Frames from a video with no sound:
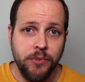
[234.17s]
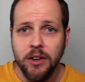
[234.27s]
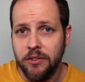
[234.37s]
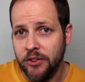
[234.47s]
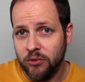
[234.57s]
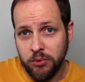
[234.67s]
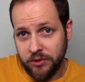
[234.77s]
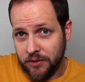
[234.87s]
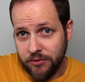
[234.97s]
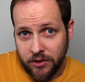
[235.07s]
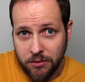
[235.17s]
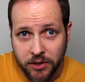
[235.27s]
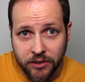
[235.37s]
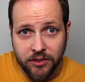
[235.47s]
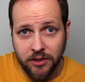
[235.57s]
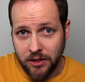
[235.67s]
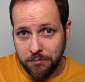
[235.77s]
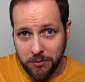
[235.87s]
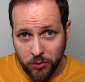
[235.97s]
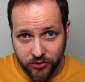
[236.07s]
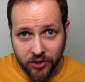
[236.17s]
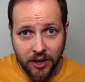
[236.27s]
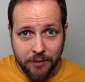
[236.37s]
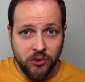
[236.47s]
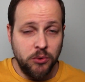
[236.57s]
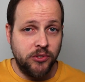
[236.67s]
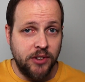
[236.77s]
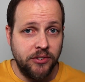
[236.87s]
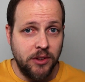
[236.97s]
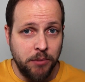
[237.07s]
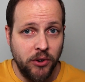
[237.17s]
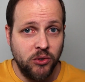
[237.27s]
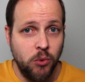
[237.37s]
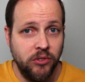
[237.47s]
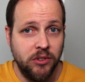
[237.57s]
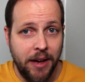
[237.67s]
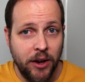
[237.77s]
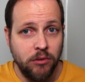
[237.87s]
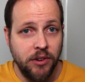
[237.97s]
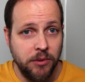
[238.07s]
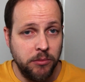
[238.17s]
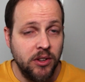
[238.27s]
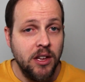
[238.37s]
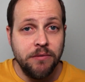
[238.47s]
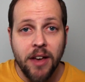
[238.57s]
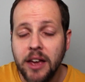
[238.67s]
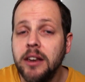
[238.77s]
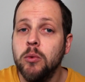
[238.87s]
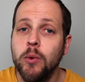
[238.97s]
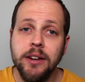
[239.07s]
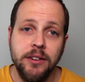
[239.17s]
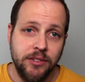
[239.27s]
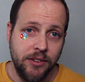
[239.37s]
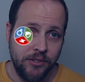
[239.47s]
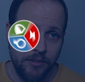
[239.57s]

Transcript: This would give the community a bit more time to assess the post-quantum algorithms for any weaknesses.